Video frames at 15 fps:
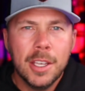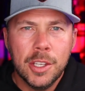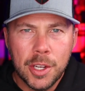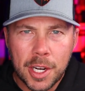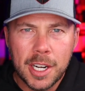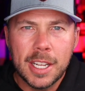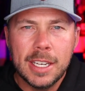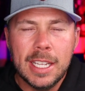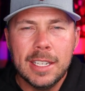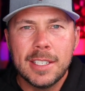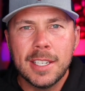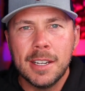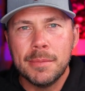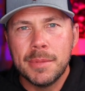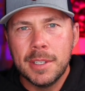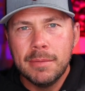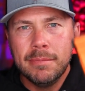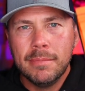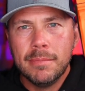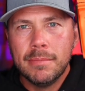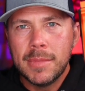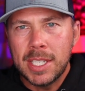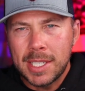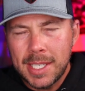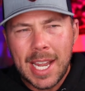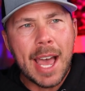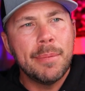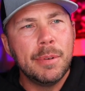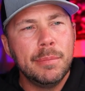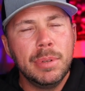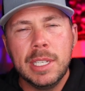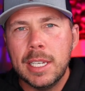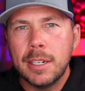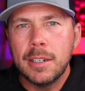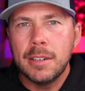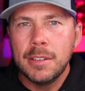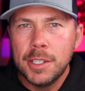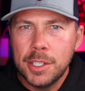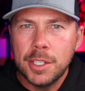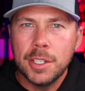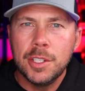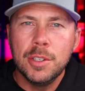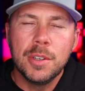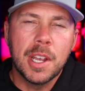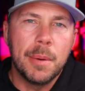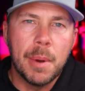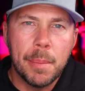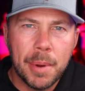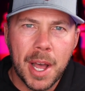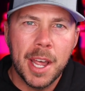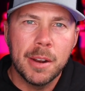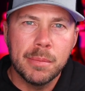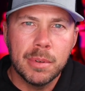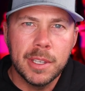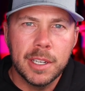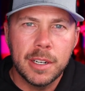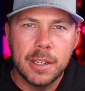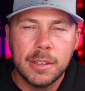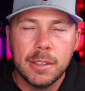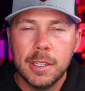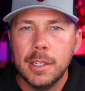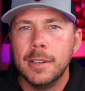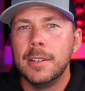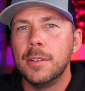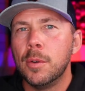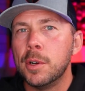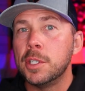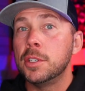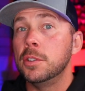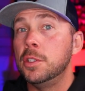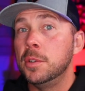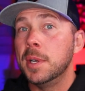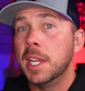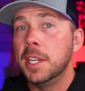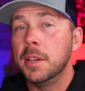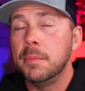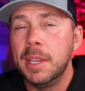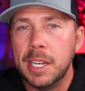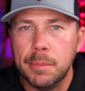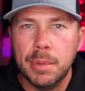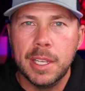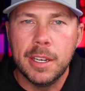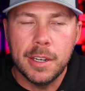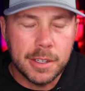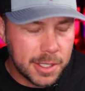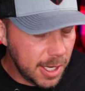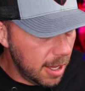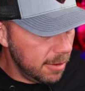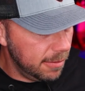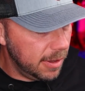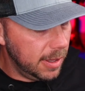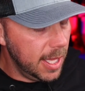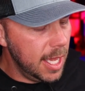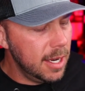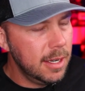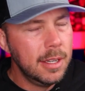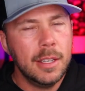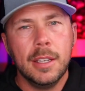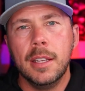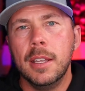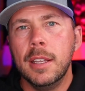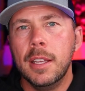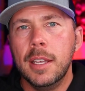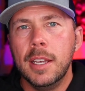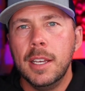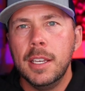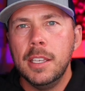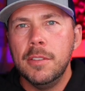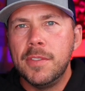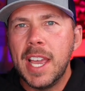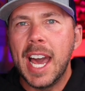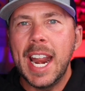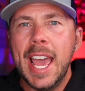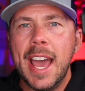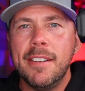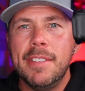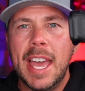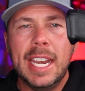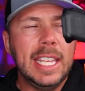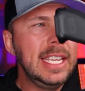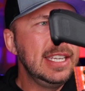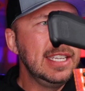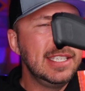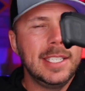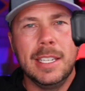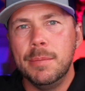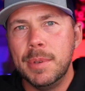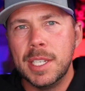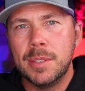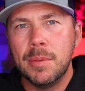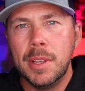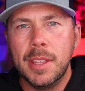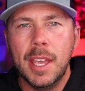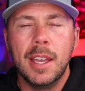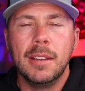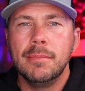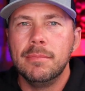You're going to need something to stop a bleeder should you come upon a bleeder, or should you end up being a bleeder yourself. And then you've got to have that EDC piss with you.